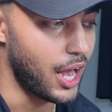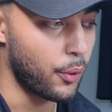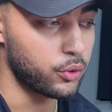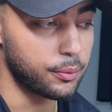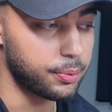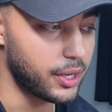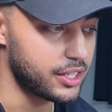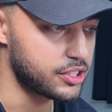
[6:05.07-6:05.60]
I will
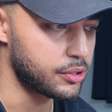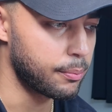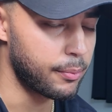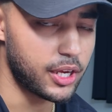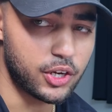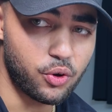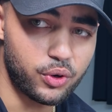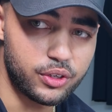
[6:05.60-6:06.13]
apply some
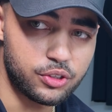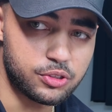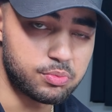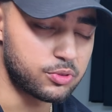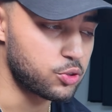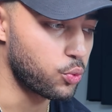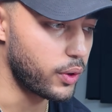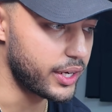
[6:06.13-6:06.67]
mink oil, some
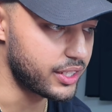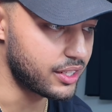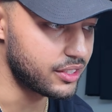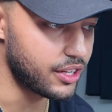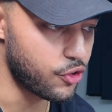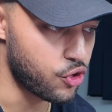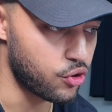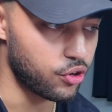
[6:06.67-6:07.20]
suede
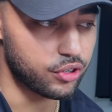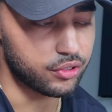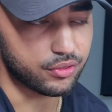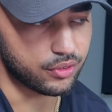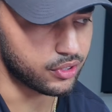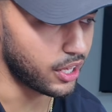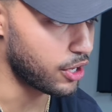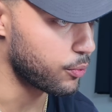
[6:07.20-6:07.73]
conditioner
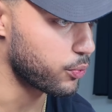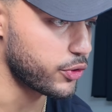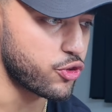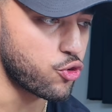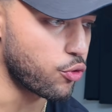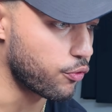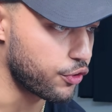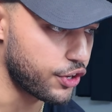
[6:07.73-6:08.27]
to help
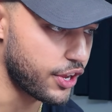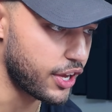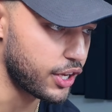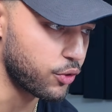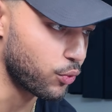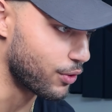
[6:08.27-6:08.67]
rejuvenate,